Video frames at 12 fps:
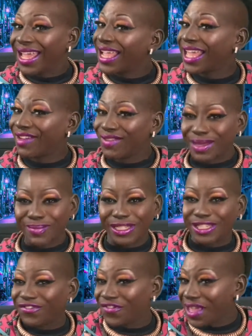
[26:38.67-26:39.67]
giving a bitch a
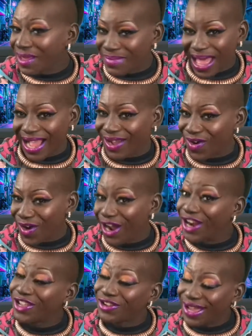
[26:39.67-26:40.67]
feedback
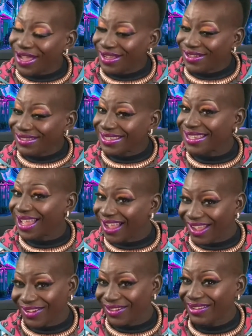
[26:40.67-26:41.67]
on, you know?
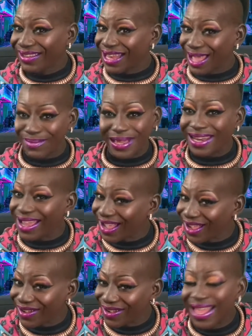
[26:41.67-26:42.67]
So let me
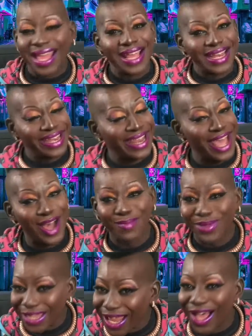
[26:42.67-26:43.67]
know down
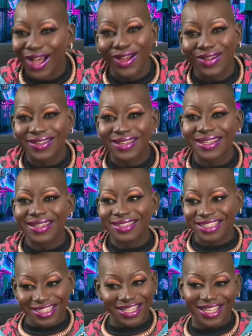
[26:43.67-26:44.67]
below,
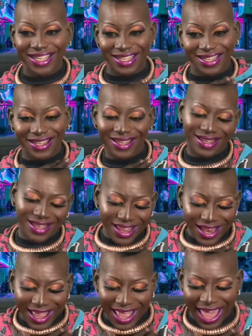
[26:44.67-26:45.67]
shit,
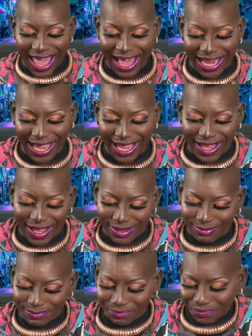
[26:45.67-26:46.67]
and
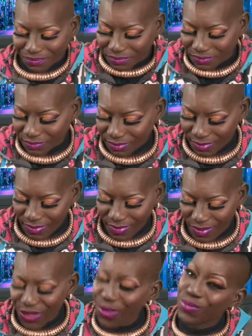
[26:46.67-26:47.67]

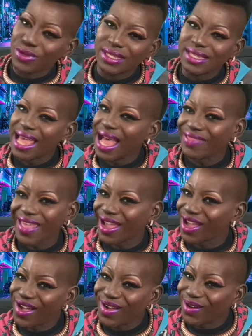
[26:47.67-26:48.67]
we'll see how that
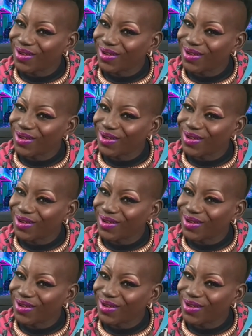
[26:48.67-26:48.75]
goes.